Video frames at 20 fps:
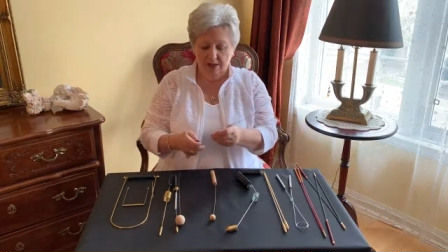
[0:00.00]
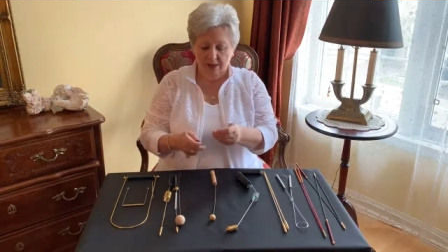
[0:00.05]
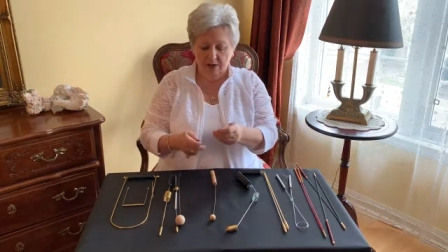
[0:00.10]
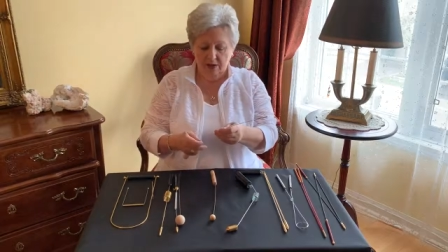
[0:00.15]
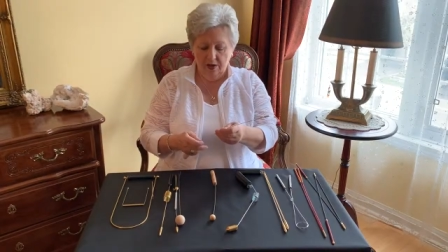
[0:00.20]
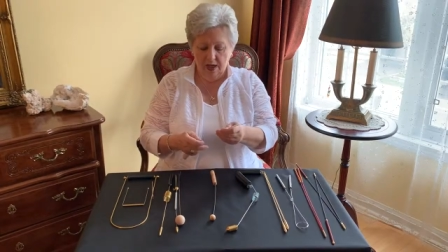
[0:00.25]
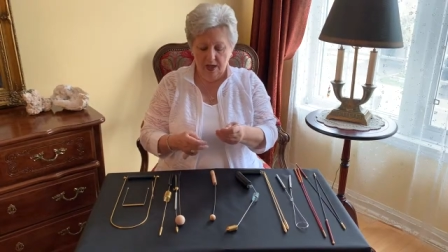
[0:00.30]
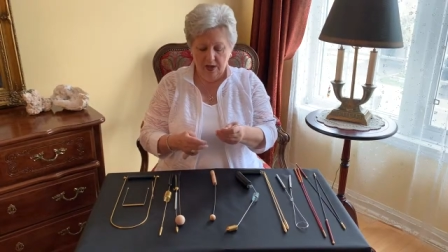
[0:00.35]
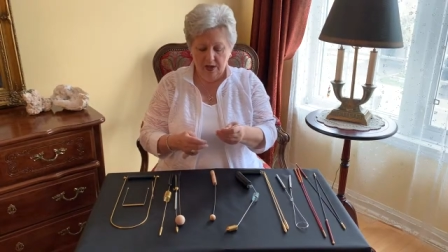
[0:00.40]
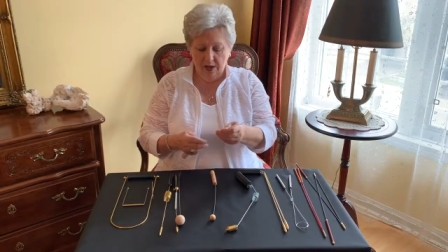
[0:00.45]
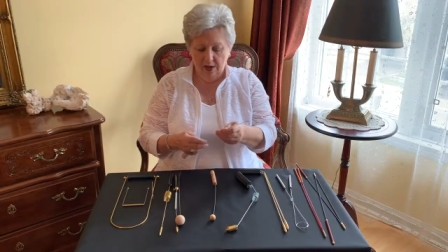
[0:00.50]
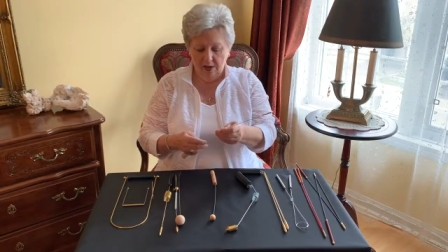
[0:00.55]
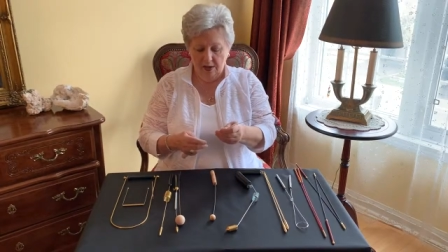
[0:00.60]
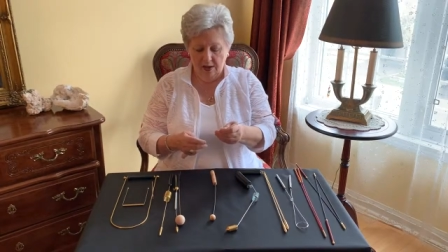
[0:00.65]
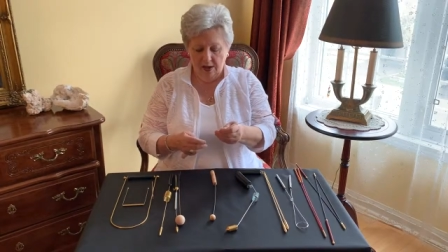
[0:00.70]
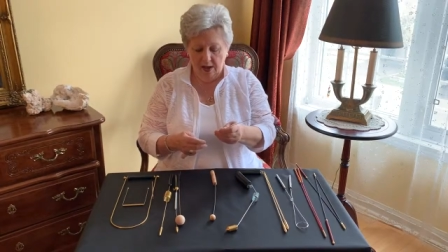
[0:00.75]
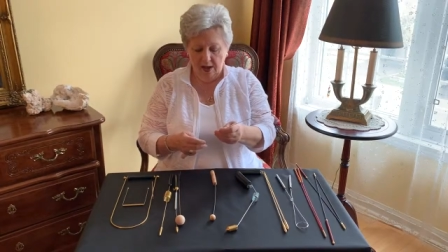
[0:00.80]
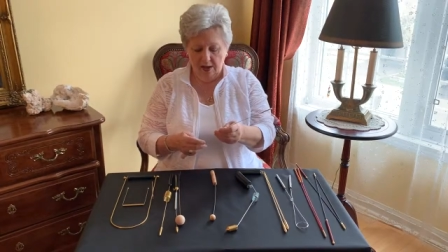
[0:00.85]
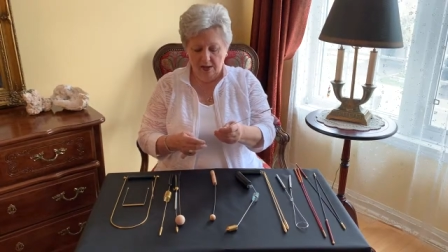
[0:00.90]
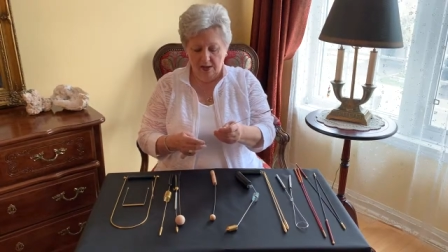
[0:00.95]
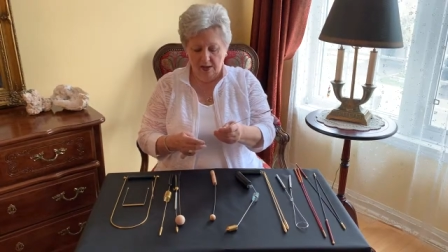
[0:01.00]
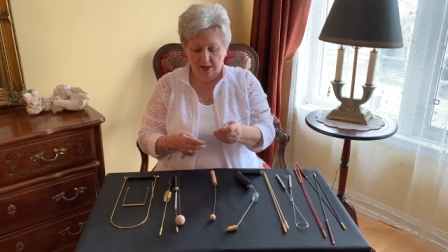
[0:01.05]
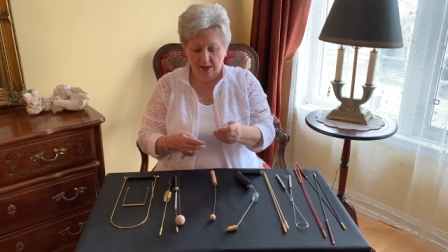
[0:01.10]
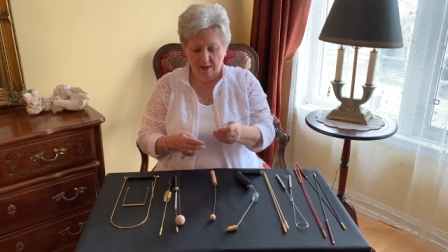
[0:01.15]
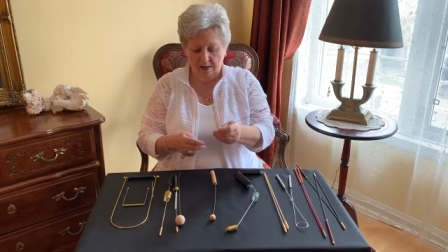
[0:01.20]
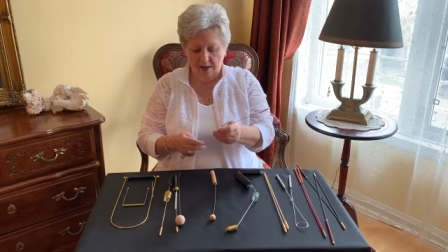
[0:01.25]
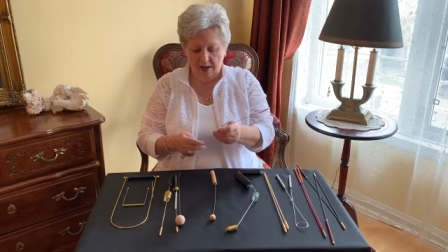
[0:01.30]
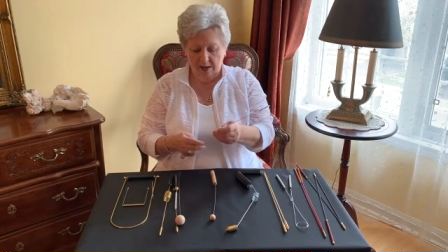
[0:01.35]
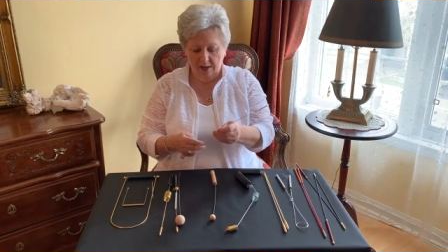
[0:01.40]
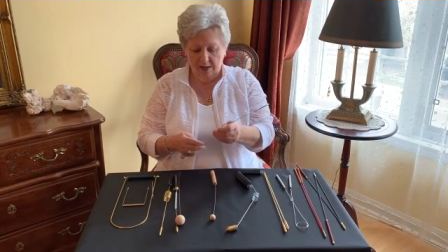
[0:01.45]
ring at
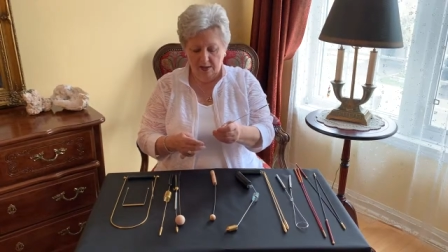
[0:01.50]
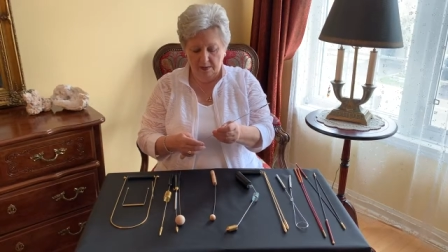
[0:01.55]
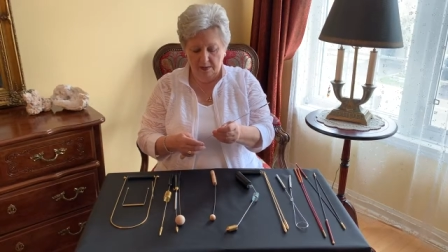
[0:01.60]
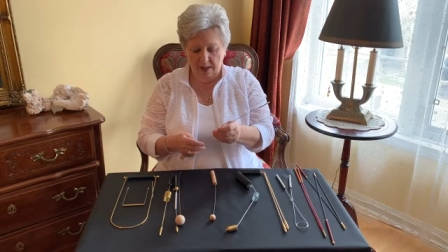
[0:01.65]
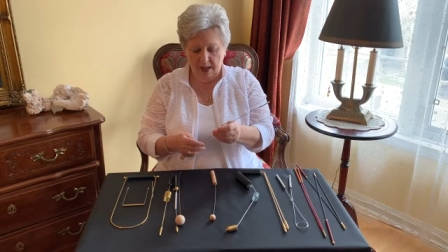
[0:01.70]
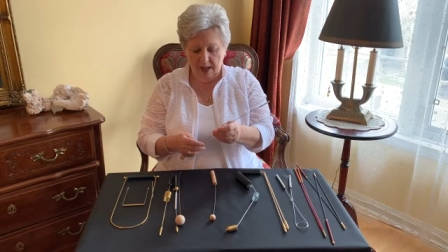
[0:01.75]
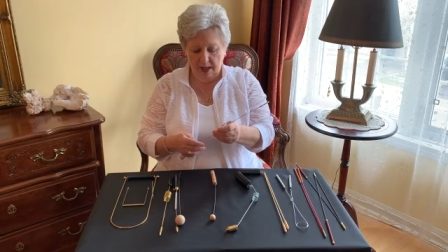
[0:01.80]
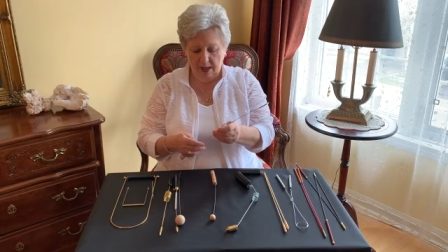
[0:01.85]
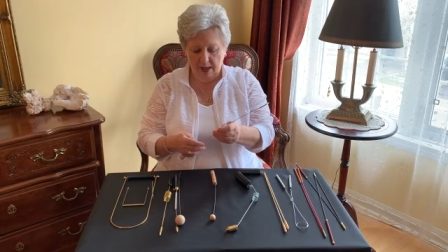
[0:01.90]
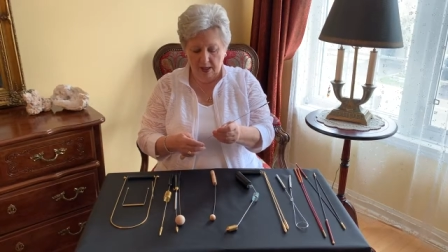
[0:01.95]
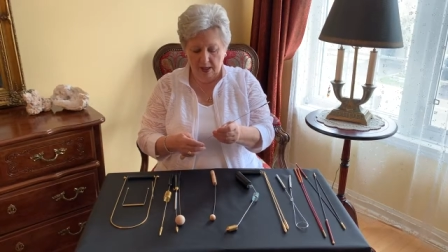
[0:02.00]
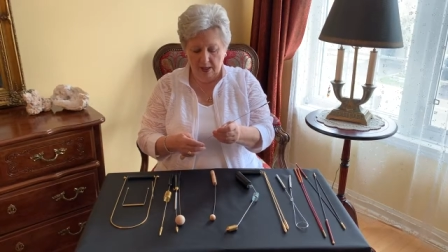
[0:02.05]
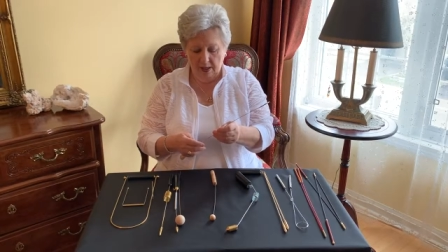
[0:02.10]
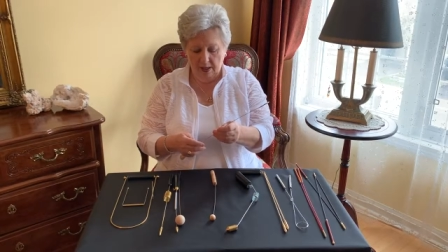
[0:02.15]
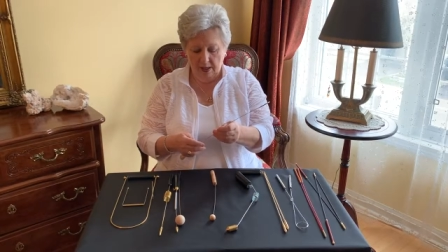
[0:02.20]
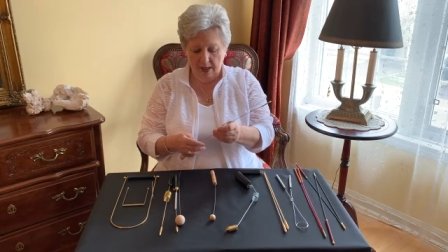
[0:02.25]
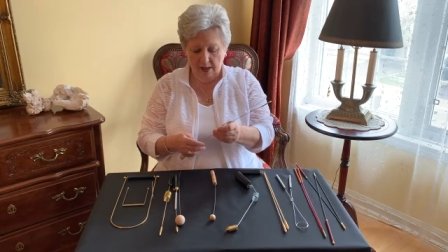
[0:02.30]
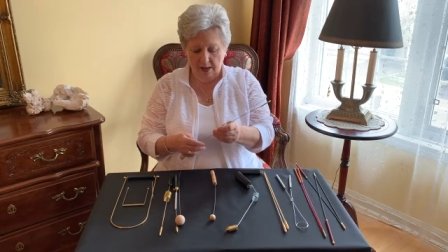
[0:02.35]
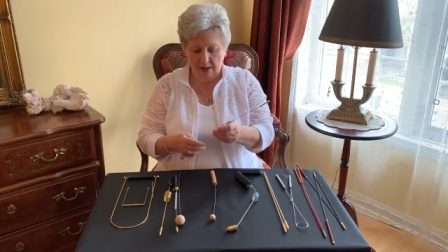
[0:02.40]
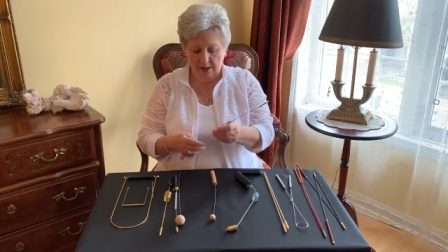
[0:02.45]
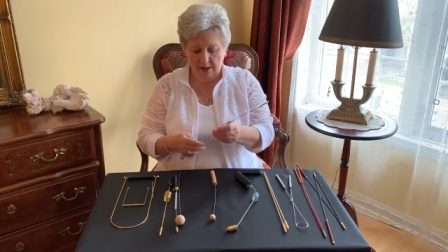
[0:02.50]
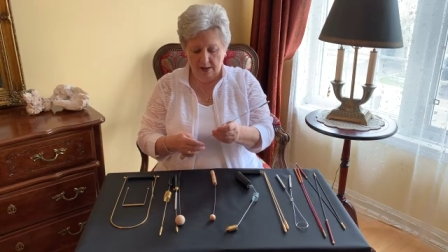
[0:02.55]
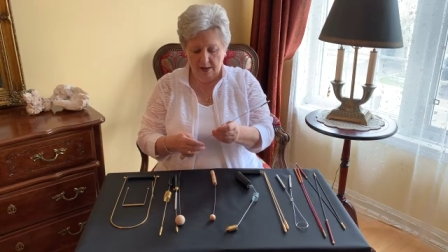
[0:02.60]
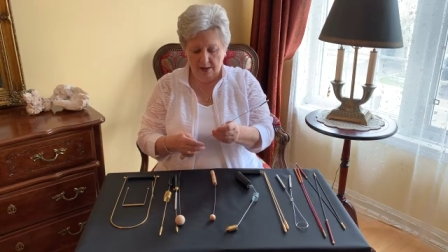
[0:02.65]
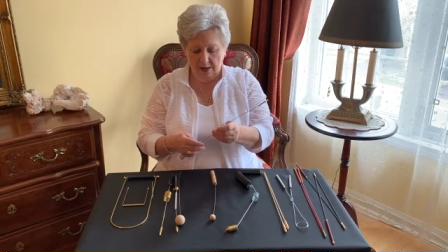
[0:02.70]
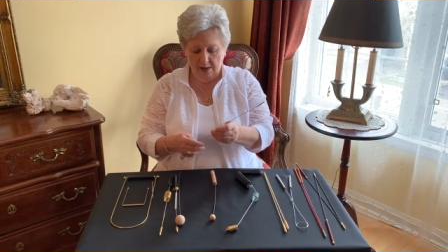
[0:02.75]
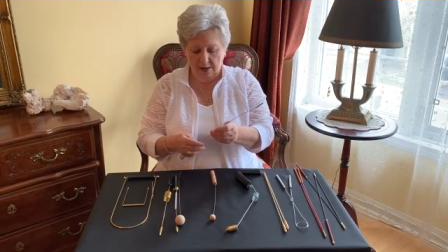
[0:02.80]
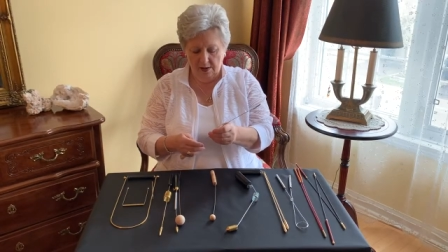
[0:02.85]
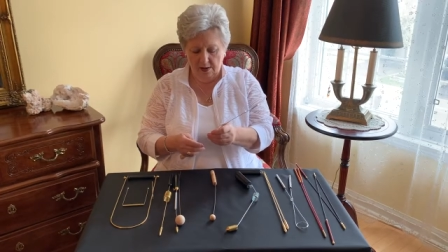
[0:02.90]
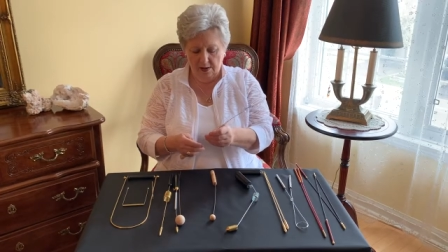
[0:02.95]
the back, at
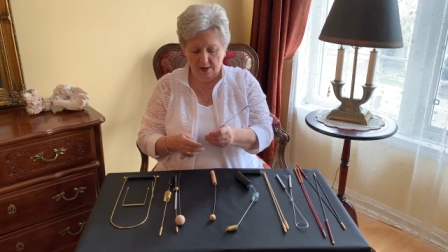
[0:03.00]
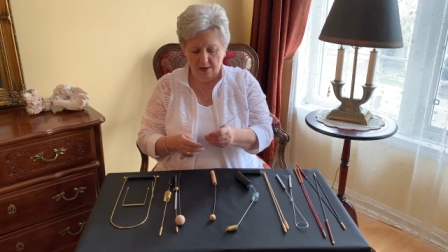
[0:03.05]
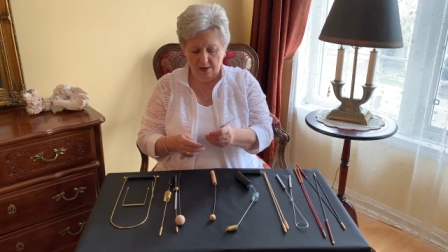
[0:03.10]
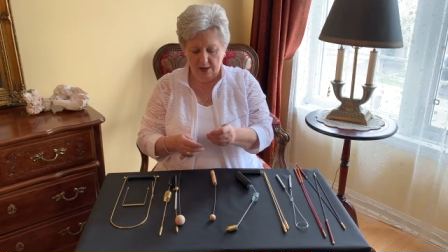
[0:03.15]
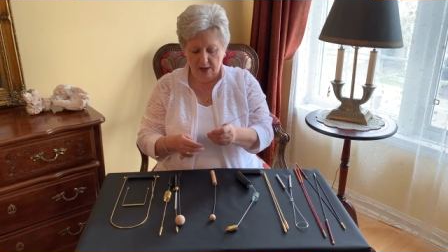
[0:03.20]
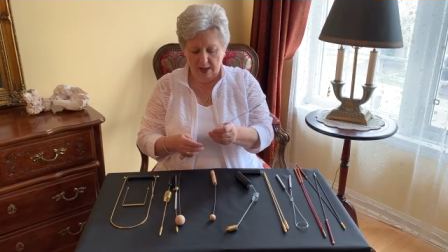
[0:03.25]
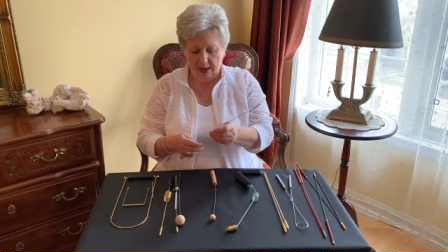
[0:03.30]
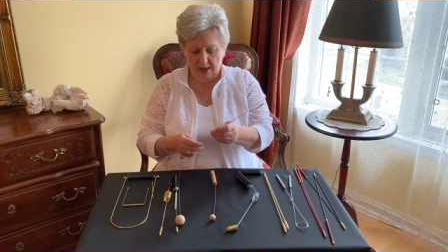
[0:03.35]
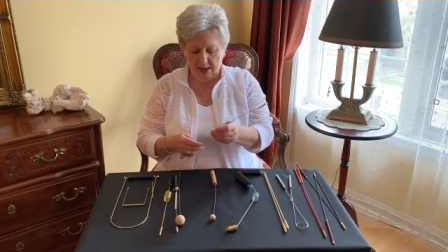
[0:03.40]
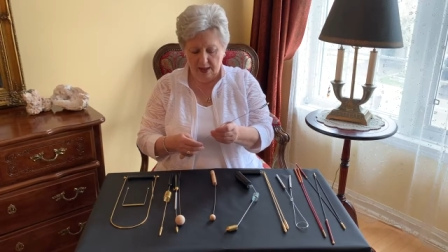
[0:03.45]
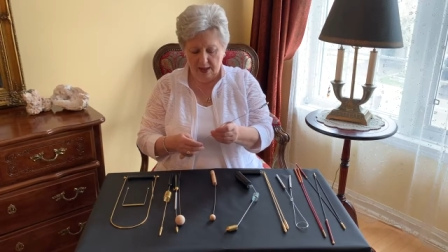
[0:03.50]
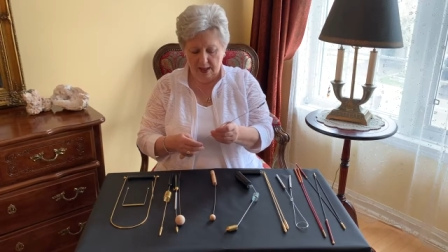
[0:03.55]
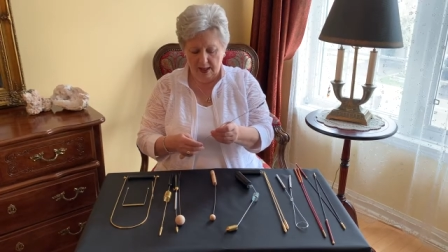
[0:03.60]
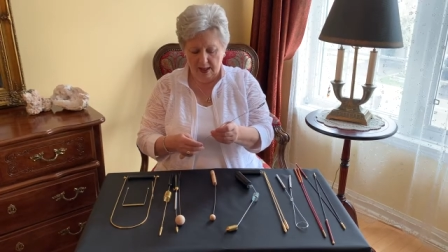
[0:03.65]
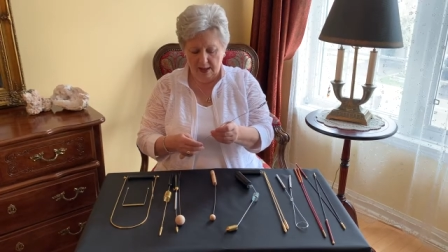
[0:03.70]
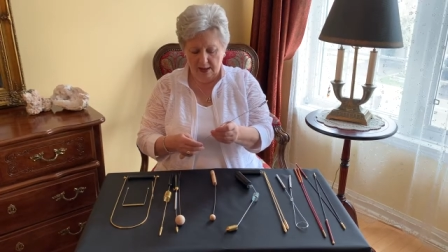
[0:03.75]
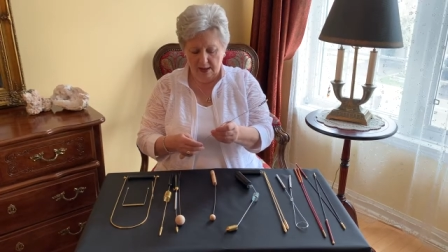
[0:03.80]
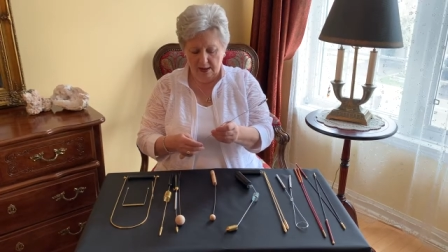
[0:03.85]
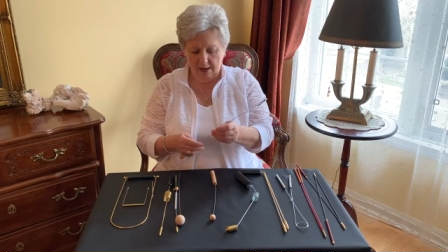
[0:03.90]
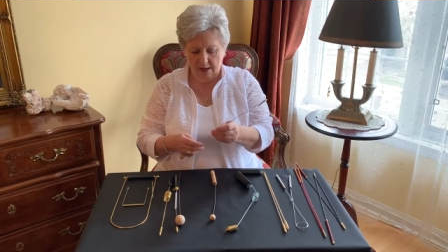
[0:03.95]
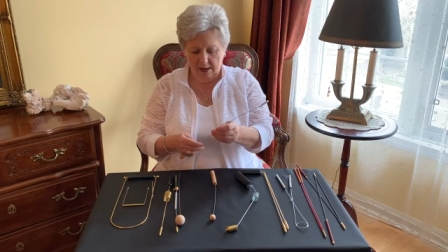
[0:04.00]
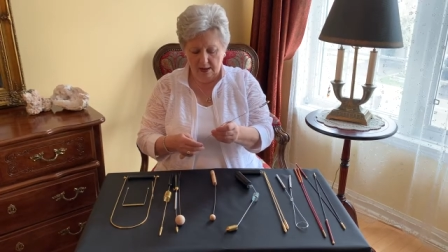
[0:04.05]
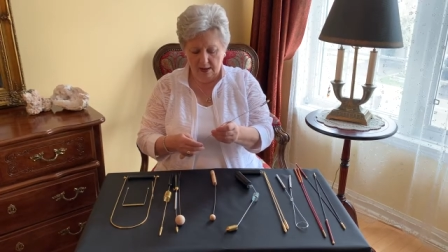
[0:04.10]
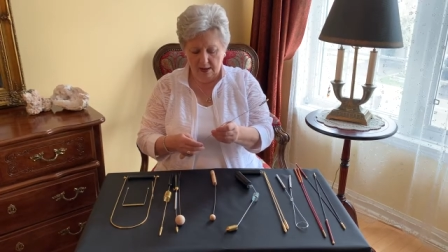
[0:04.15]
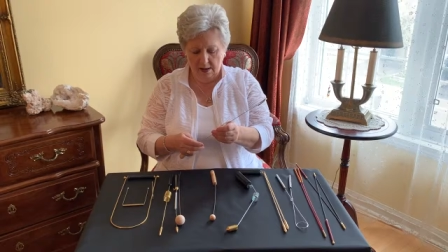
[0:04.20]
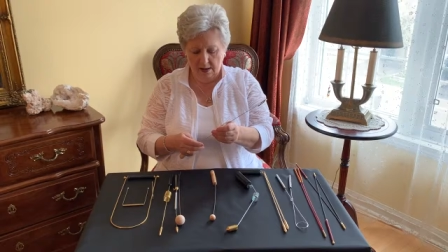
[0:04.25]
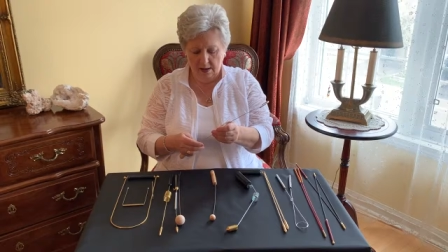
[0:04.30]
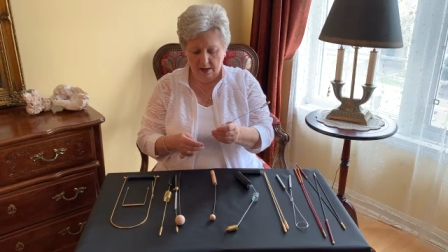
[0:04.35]
the end,